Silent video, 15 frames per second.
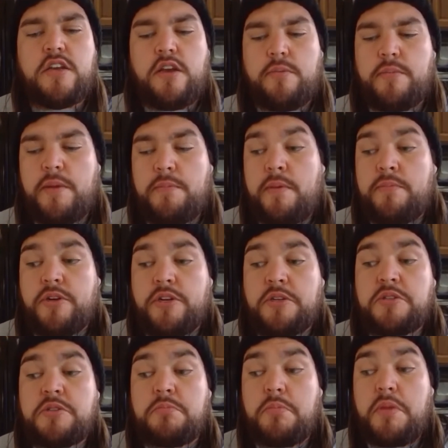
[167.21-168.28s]
My
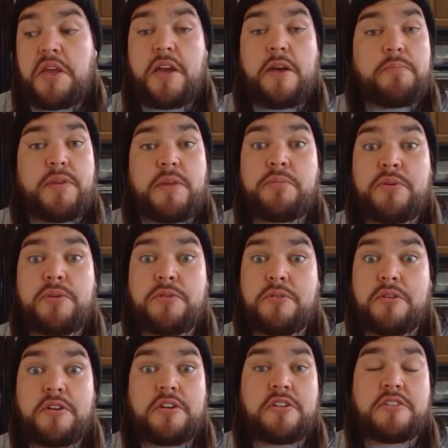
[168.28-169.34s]
members make up people who
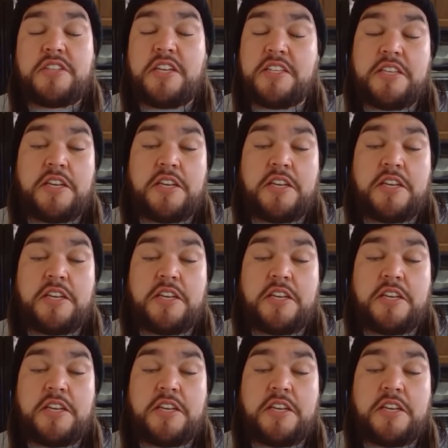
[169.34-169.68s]
are state